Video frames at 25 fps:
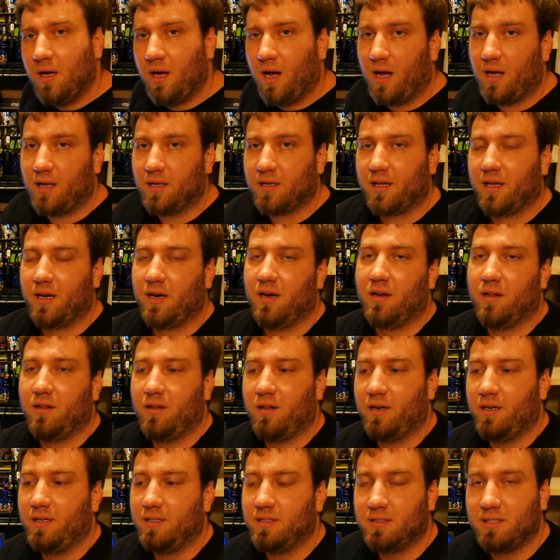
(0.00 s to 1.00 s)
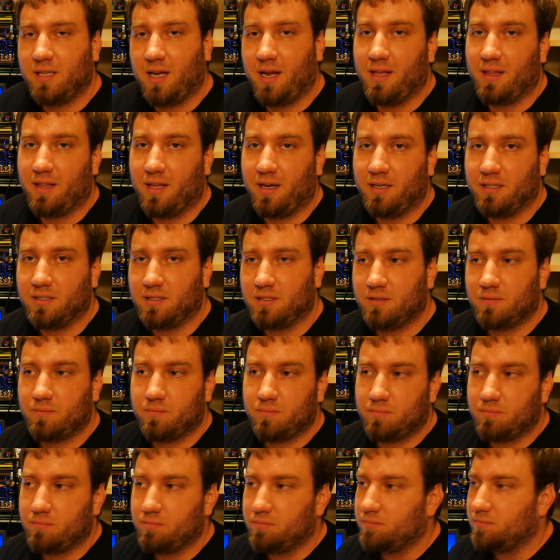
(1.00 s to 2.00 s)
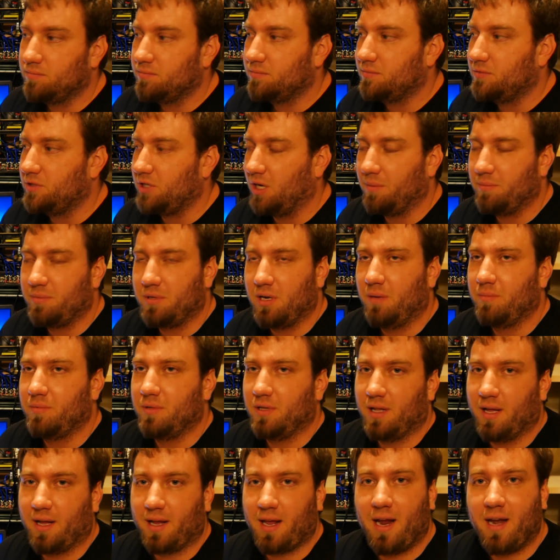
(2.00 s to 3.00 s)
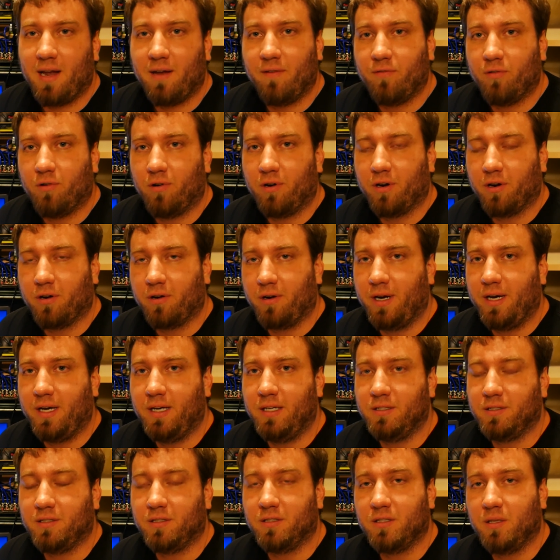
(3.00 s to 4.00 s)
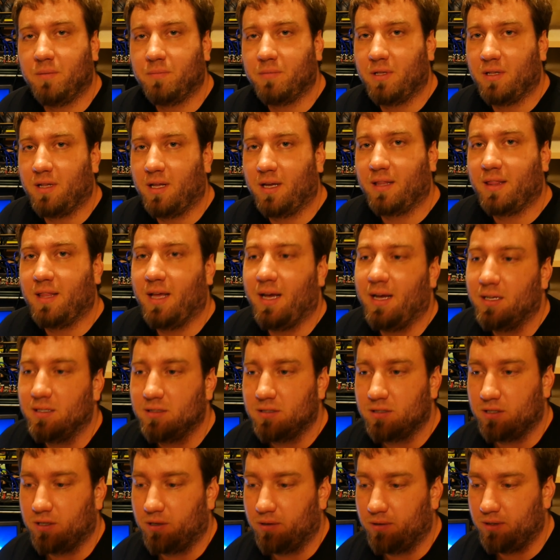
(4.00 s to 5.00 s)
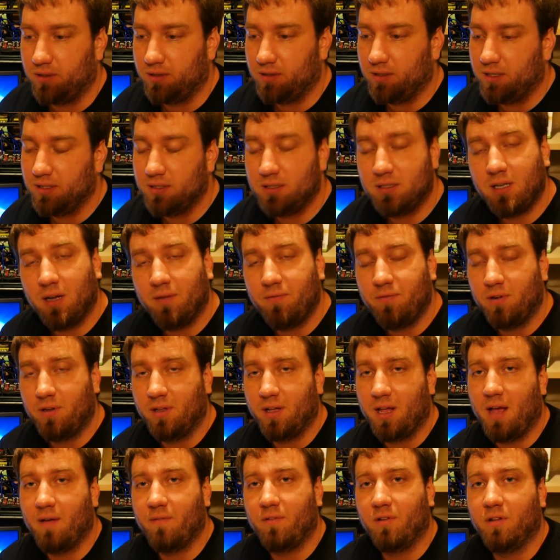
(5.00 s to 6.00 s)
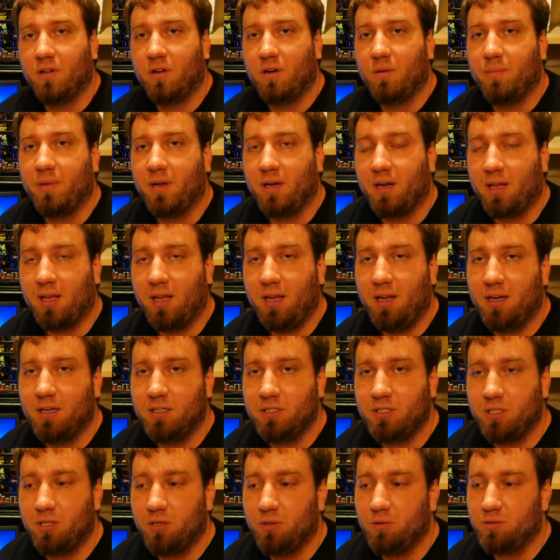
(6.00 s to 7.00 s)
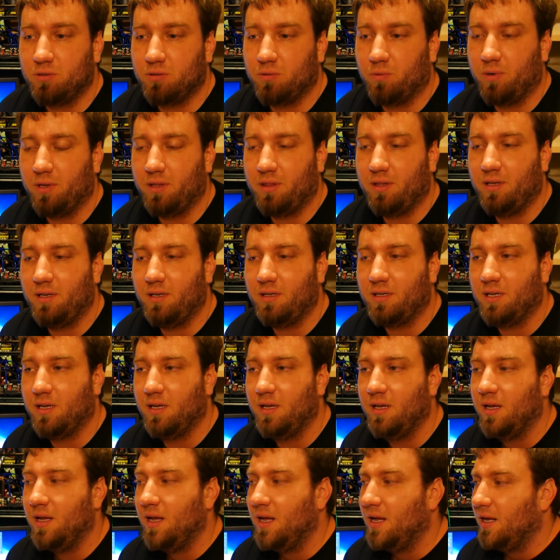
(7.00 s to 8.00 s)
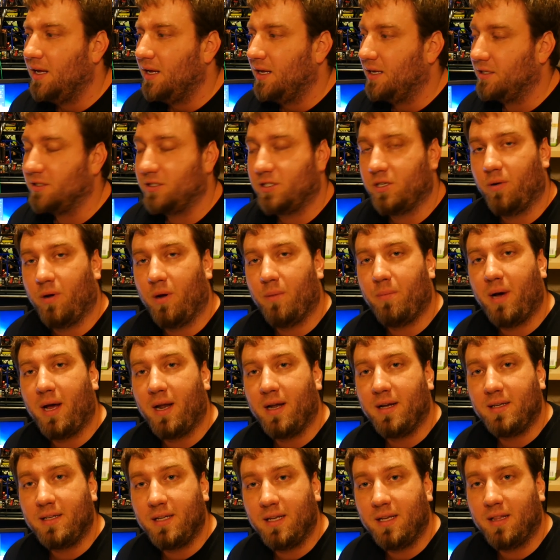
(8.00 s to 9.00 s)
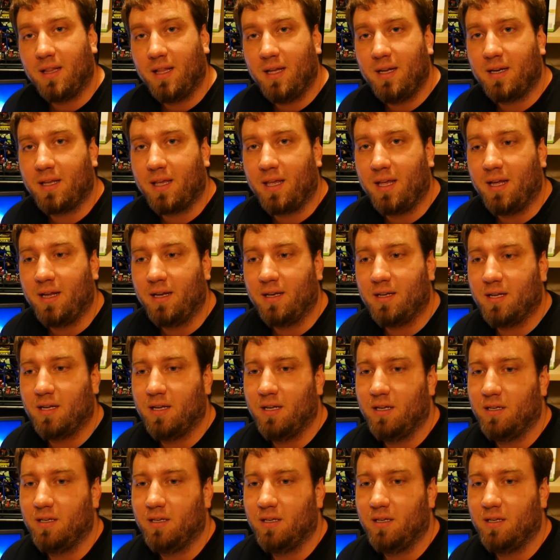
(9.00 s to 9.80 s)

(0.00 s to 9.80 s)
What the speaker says: I'll get an alert saying that it's jumped up to like 84 degrees or something like that. So it's definitely having a little bit of heat issues with it, and so I bought a Delid kit